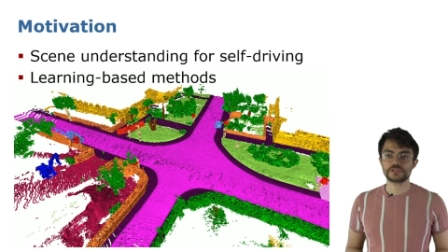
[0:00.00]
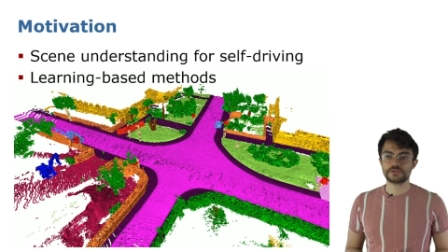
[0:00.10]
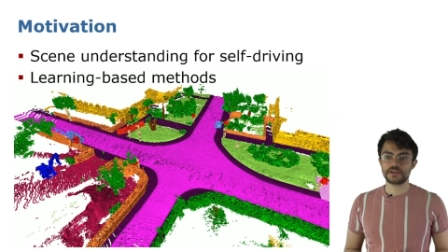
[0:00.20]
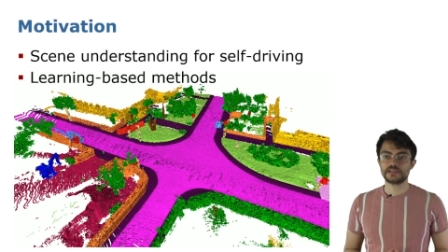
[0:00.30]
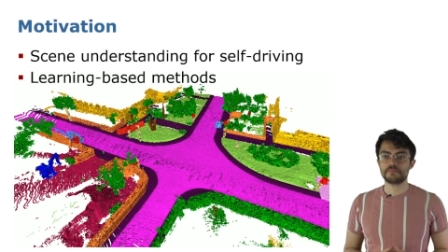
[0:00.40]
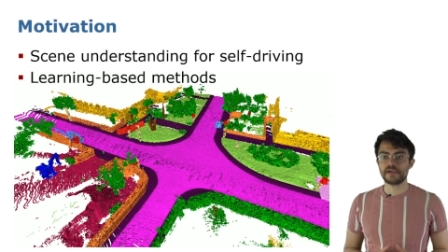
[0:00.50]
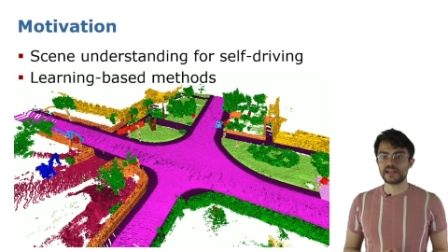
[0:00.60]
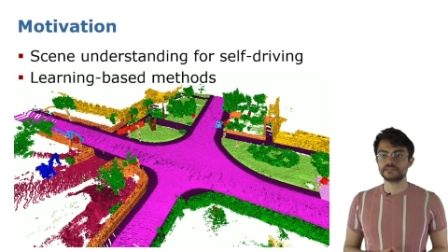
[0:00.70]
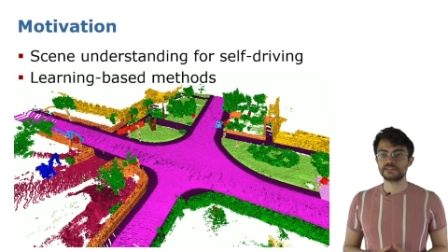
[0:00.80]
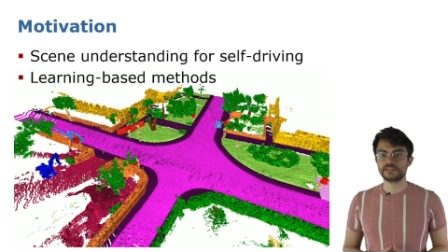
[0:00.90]
to extract a
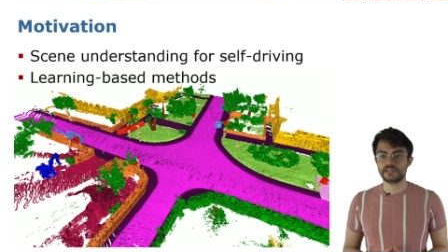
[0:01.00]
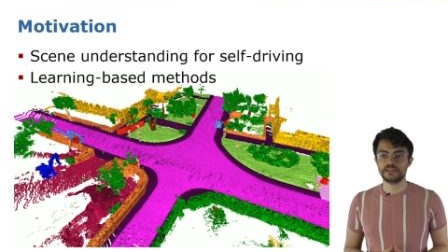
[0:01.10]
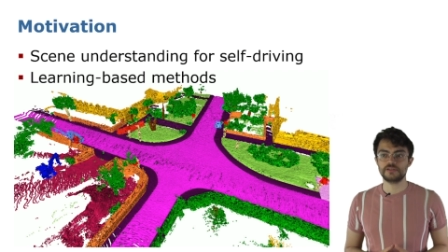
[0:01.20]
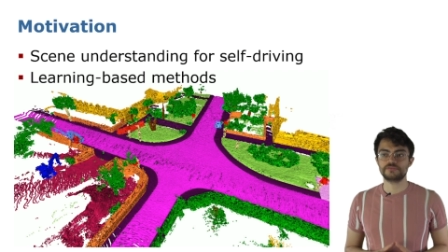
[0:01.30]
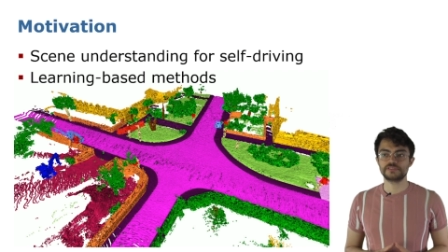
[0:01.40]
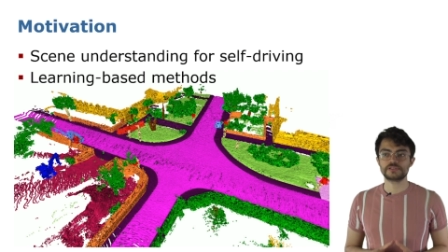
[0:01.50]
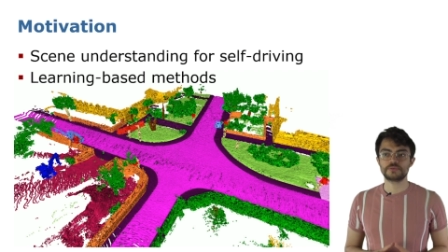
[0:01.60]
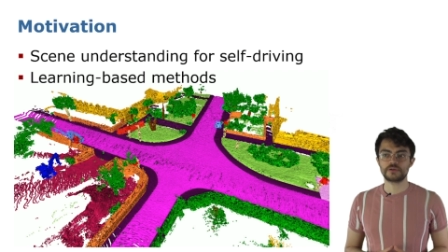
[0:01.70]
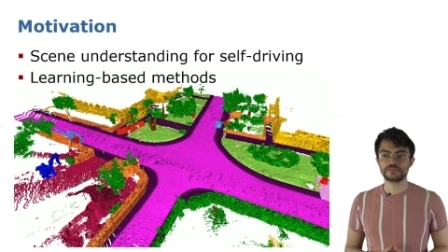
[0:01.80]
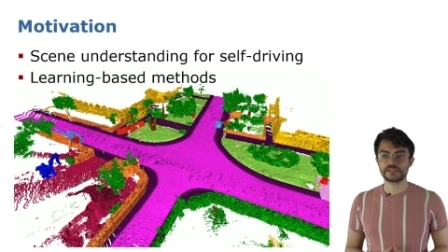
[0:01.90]
better understanding of the
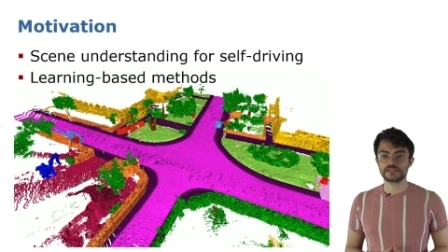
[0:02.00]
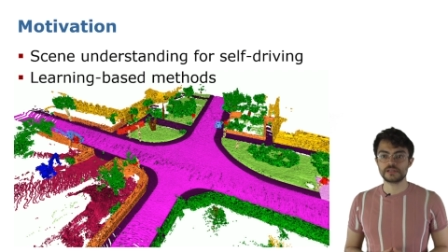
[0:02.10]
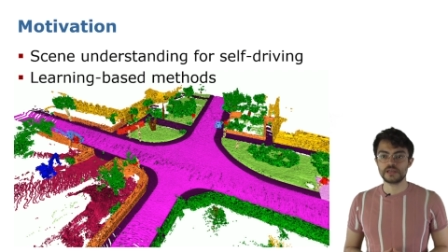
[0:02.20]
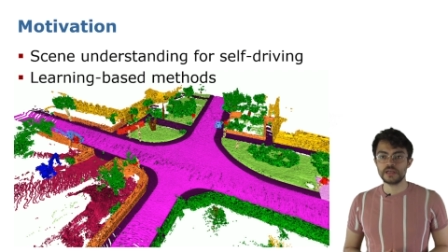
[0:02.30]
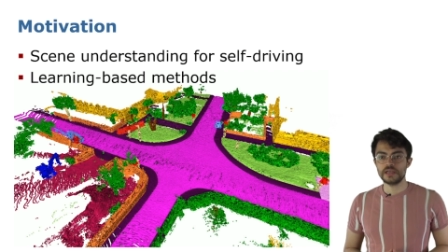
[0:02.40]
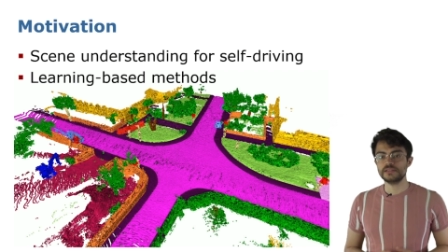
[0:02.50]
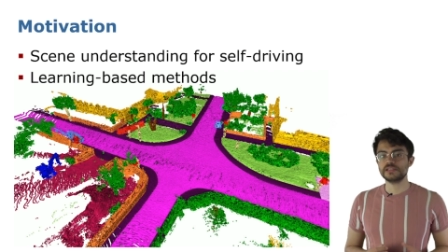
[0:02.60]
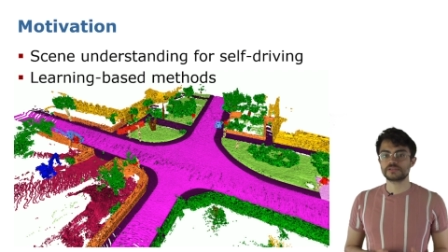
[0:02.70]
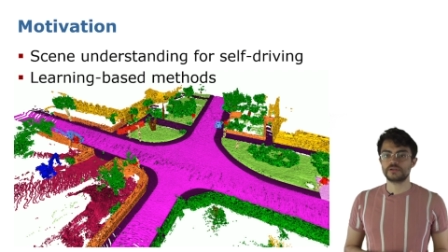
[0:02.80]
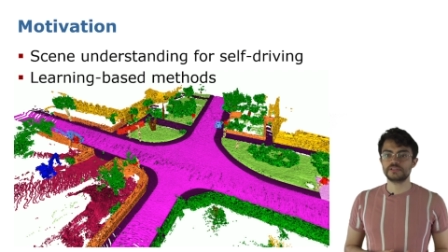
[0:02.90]
surroundings. In
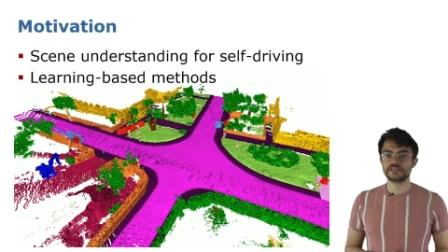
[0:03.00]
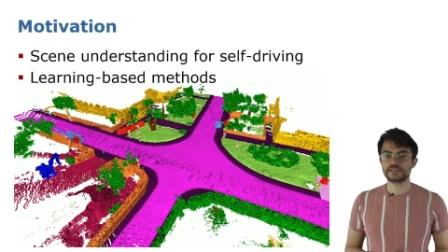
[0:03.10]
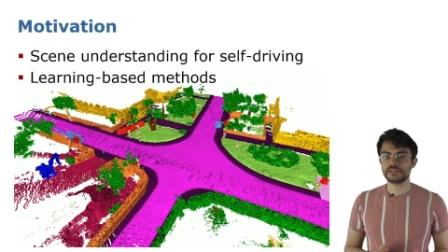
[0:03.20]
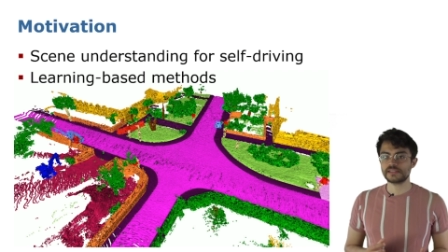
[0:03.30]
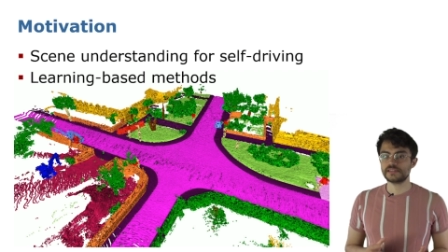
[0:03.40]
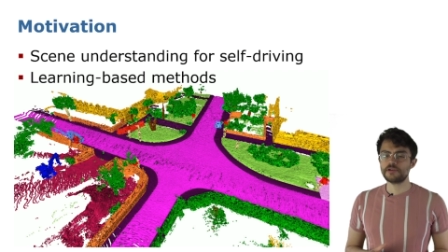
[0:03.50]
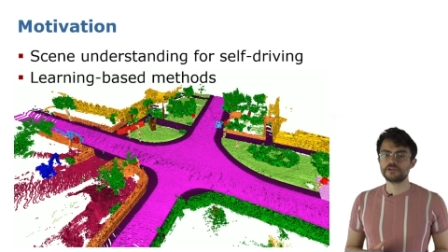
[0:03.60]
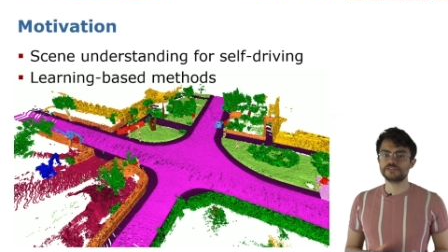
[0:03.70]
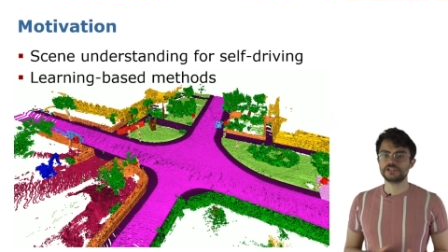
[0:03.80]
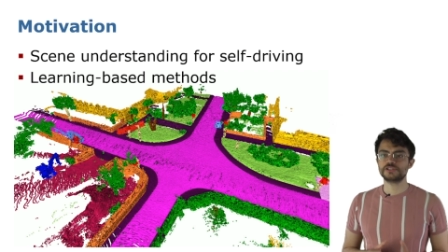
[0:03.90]
this context, the scenario
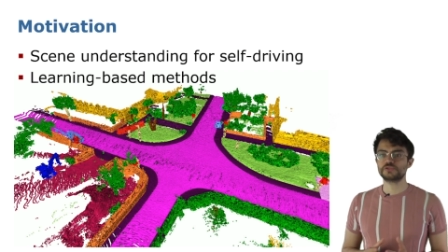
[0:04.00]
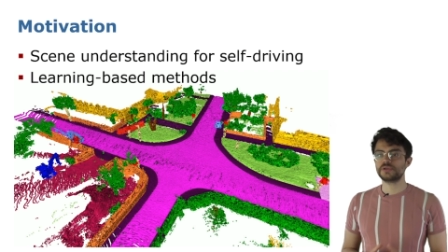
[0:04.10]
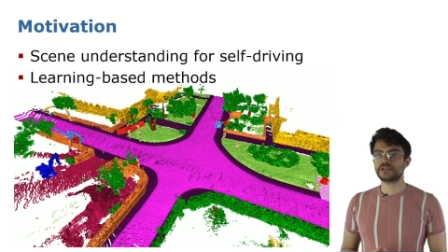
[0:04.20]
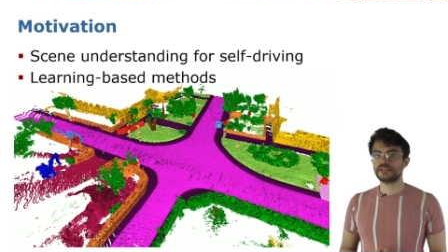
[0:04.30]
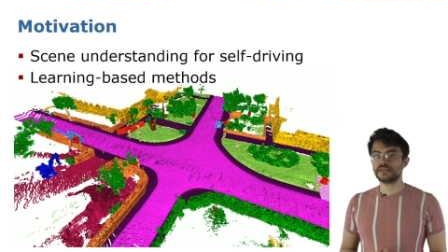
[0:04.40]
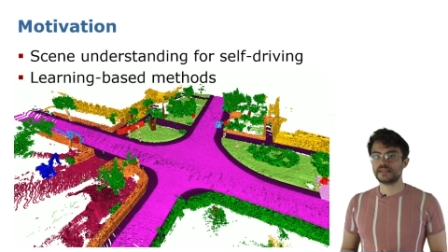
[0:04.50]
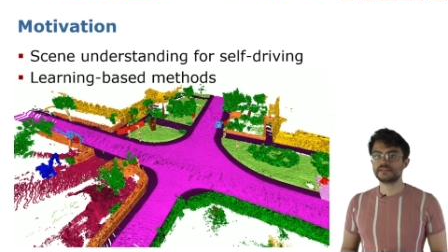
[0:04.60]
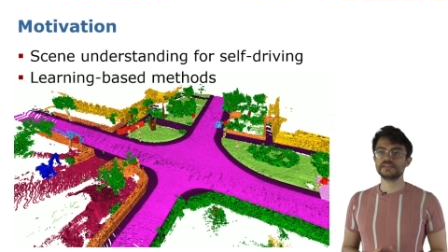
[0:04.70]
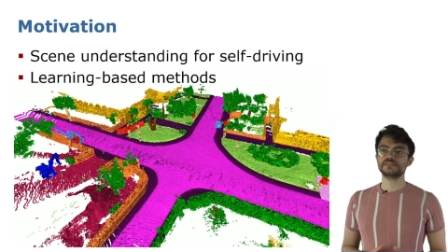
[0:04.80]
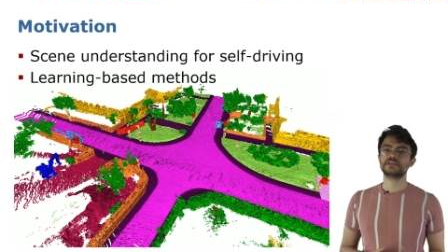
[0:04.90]
can change quickly, and since